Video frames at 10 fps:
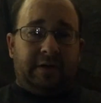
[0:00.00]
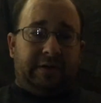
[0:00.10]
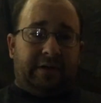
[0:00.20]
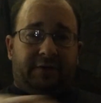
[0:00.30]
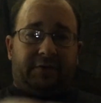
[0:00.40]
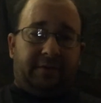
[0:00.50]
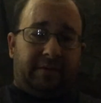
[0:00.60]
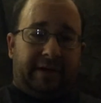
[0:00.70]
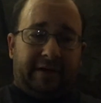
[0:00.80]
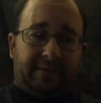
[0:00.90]
Did our show
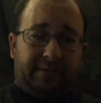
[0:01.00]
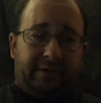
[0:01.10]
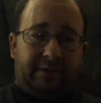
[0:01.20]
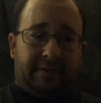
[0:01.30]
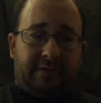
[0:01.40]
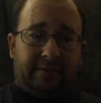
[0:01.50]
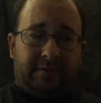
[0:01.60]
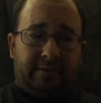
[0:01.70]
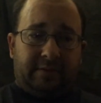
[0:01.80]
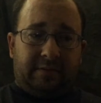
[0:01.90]
last week
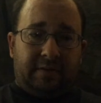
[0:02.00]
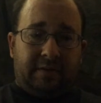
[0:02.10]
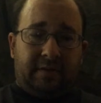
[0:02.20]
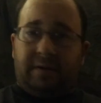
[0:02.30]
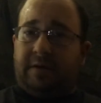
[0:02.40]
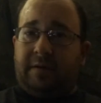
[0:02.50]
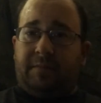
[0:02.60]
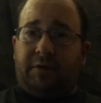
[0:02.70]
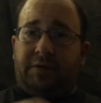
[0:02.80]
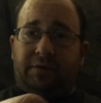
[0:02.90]

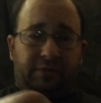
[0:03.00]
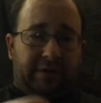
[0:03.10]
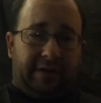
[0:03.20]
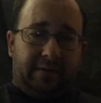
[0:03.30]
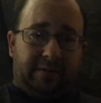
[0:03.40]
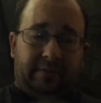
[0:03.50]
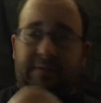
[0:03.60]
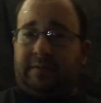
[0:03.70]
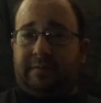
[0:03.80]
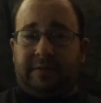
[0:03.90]
on Tuesday,
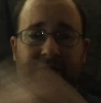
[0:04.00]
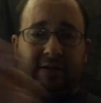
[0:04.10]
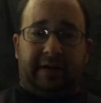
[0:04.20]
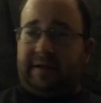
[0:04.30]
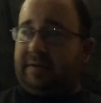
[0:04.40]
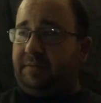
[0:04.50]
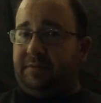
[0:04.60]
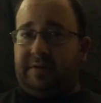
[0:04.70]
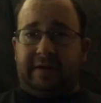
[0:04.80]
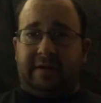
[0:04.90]
this last
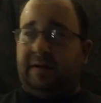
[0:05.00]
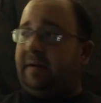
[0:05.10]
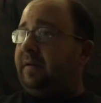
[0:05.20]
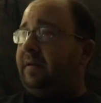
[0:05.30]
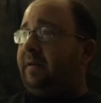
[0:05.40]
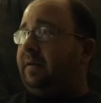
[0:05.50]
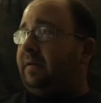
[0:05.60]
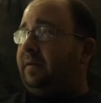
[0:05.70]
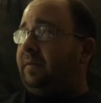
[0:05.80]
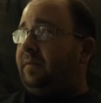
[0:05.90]
Tuesday,
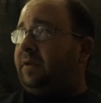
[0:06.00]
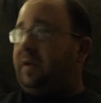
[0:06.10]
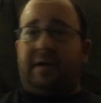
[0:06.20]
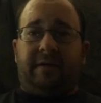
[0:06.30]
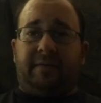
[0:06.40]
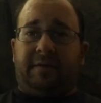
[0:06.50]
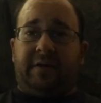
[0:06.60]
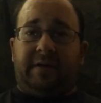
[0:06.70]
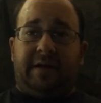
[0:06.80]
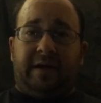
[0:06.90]
which I
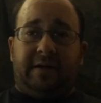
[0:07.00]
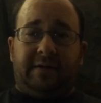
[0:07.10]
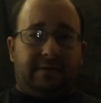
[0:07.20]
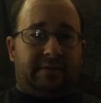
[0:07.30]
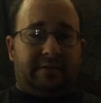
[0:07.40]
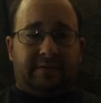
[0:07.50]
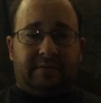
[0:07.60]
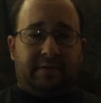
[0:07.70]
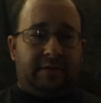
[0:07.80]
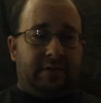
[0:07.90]
forget the date.
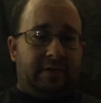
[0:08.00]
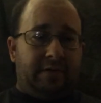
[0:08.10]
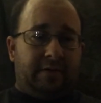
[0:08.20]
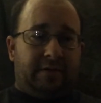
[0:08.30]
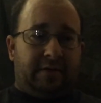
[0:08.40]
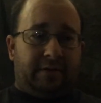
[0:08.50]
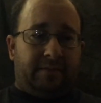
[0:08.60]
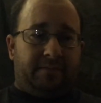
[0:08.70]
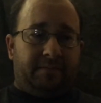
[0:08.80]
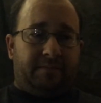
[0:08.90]
The
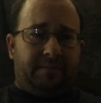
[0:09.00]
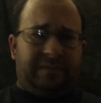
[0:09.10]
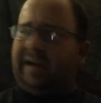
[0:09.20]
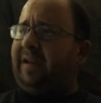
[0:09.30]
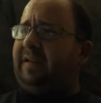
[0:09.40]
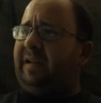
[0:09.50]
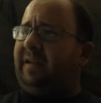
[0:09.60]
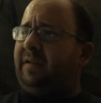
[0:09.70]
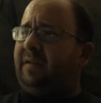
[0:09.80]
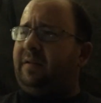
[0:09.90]

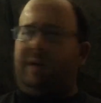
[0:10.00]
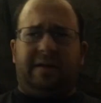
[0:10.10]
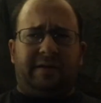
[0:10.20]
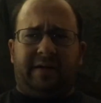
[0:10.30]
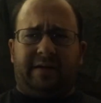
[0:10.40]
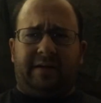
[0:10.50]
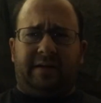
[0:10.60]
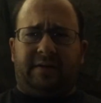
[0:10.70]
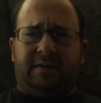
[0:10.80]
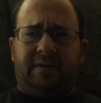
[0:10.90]
19th? Yeah, the
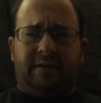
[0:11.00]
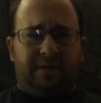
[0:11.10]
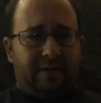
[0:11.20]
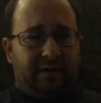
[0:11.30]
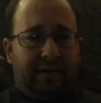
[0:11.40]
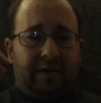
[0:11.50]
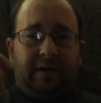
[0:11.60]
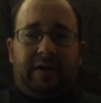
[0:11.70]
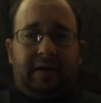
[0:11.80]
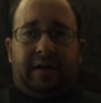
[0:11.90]
19th.
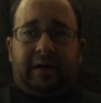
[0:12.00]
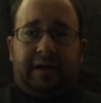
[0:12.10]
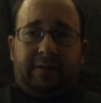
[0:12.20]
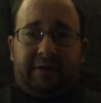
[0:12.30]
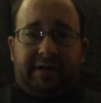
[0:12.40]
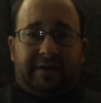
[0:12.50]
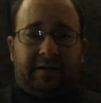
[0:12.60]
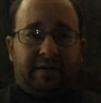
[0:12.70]
Anyways,